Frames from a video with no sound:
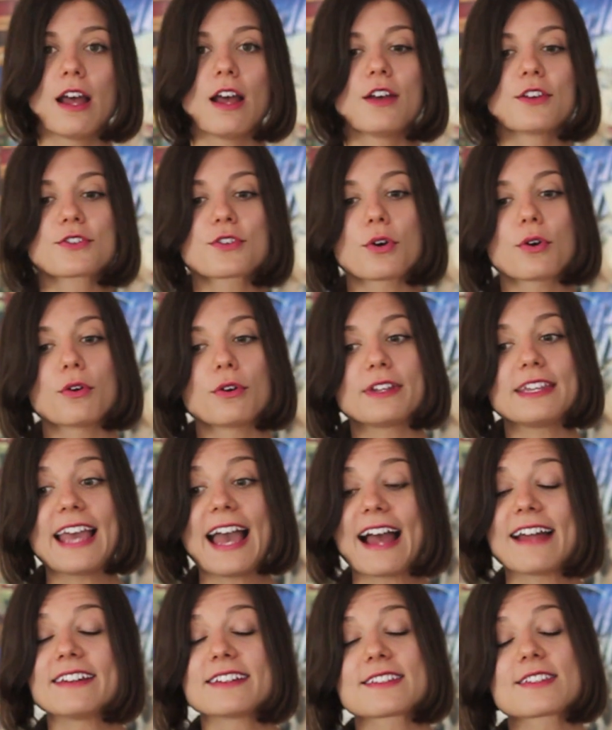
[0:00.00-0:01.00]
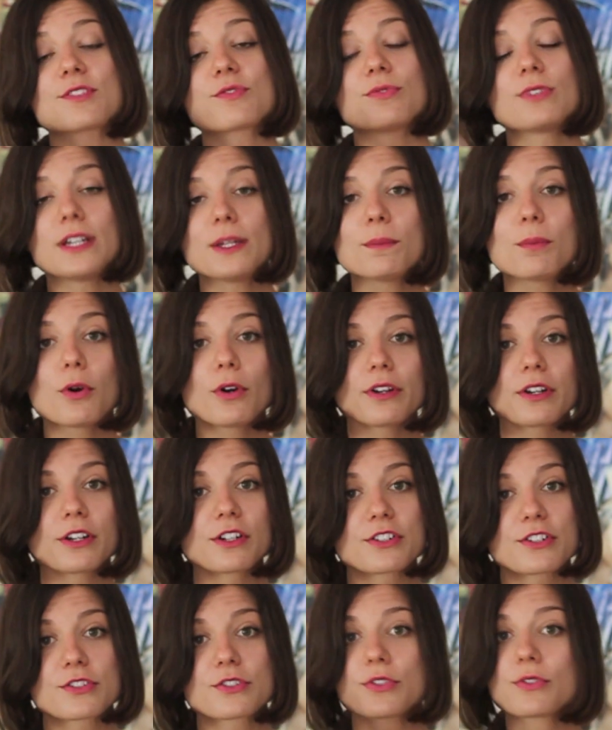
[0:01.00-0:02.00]
So yeah, this is really important.
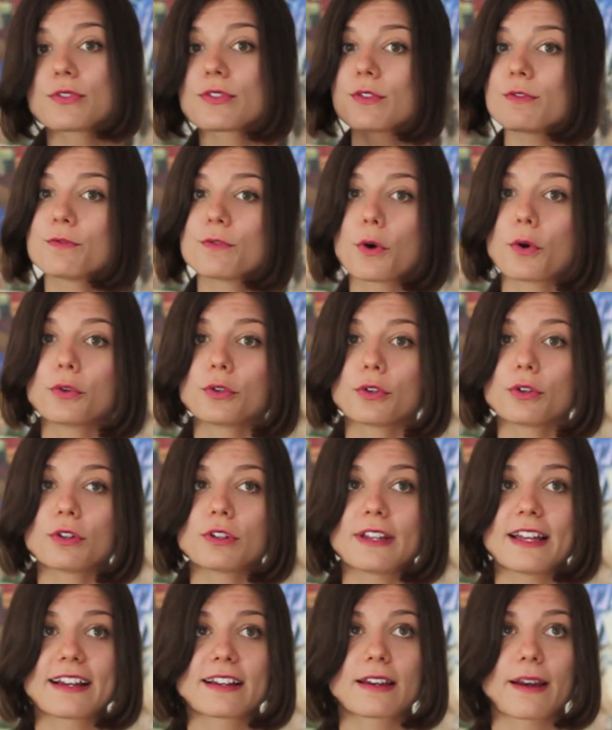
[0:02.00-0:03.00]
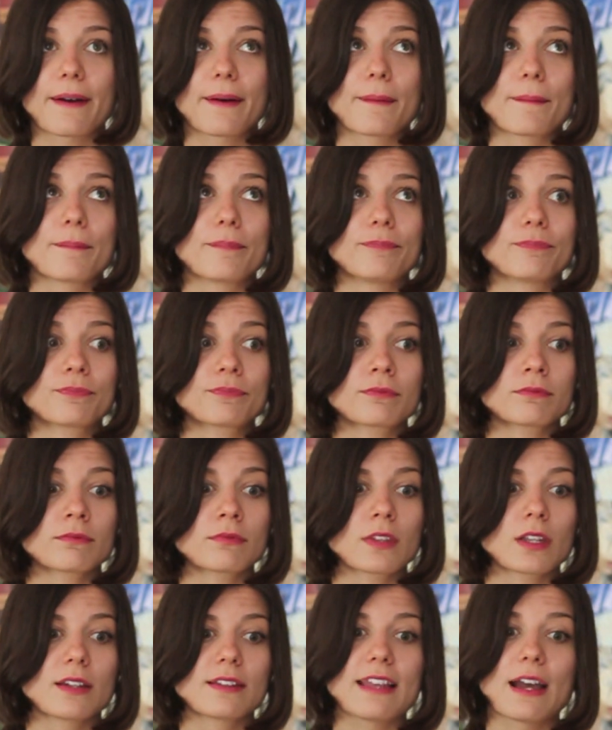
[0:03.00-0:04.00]
Just use a photo like
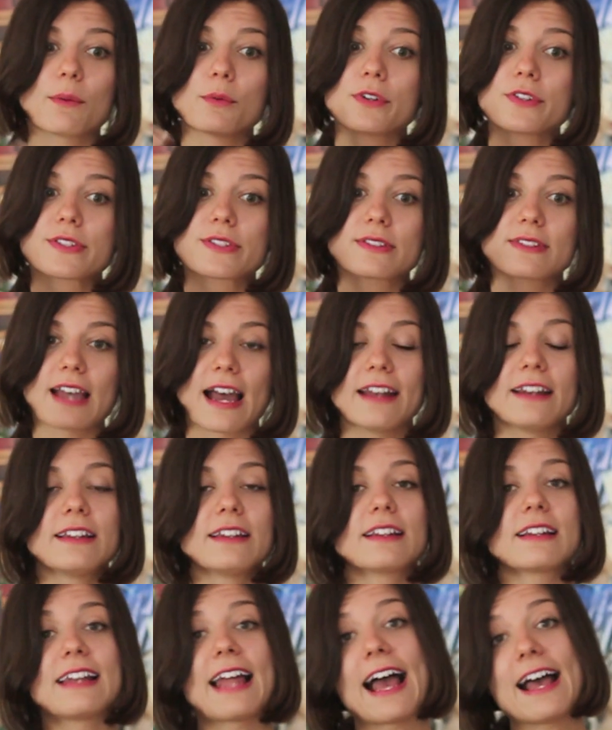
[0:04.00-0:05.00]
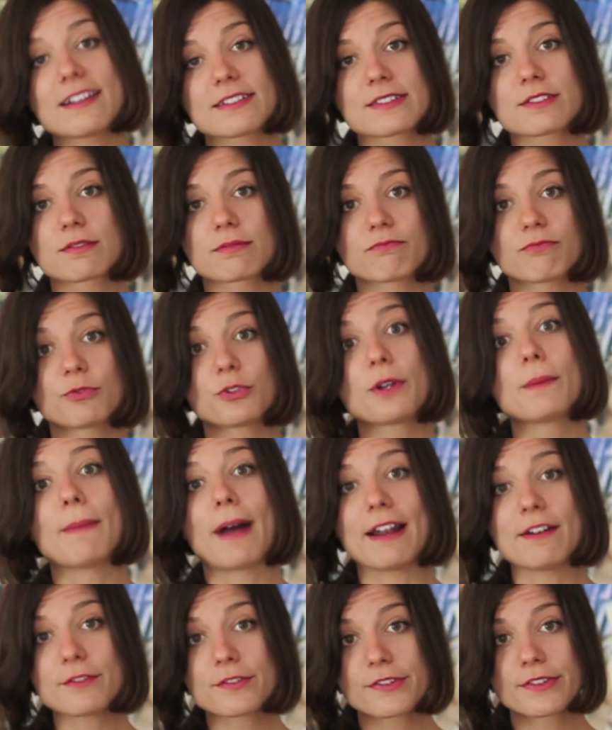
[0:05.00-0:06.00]
that was done in the last 3
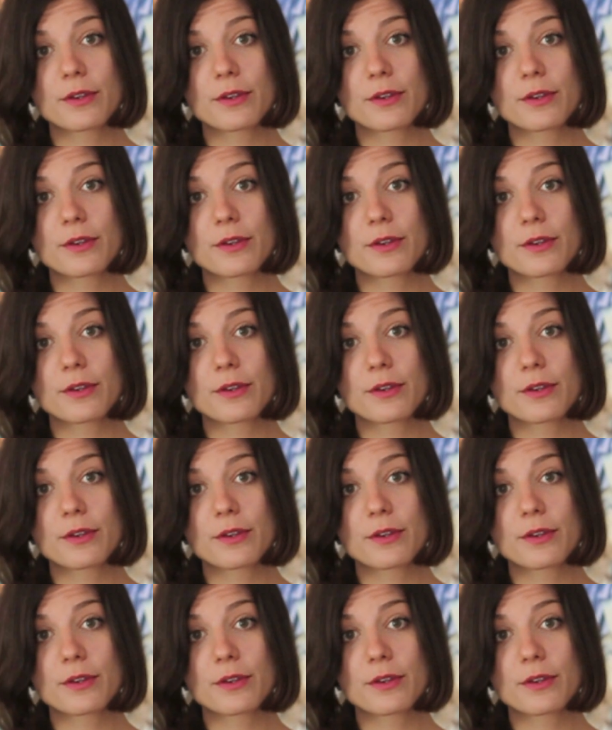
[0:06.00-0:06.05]
months.